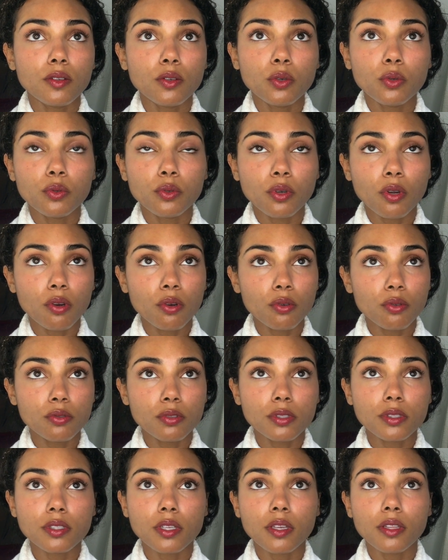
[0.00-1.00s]
who
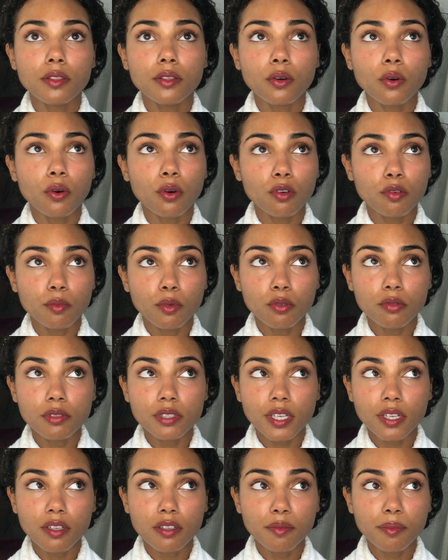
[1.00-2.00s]
knows the
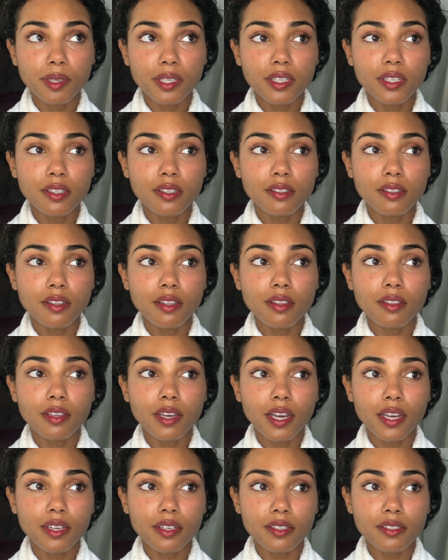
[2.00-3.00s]
hormones that could be in
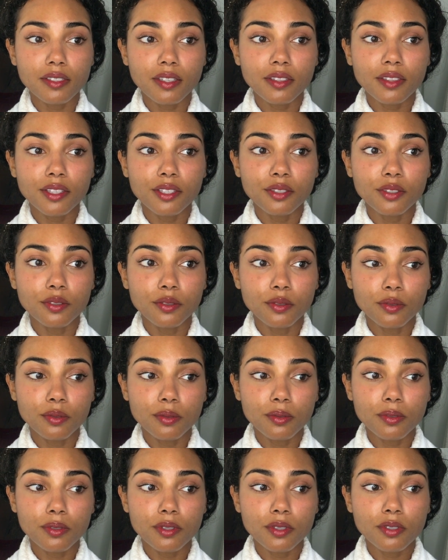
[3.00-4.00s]
the eggs that they
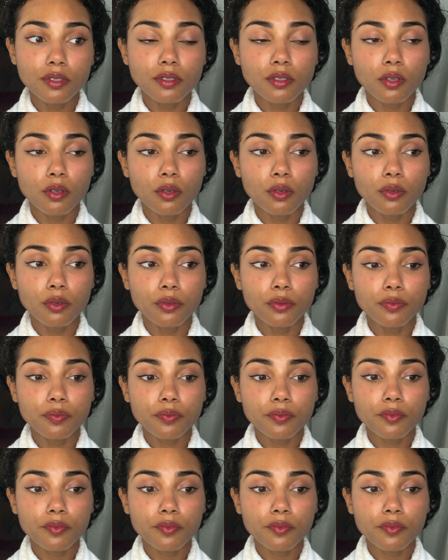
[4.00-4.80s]
use. So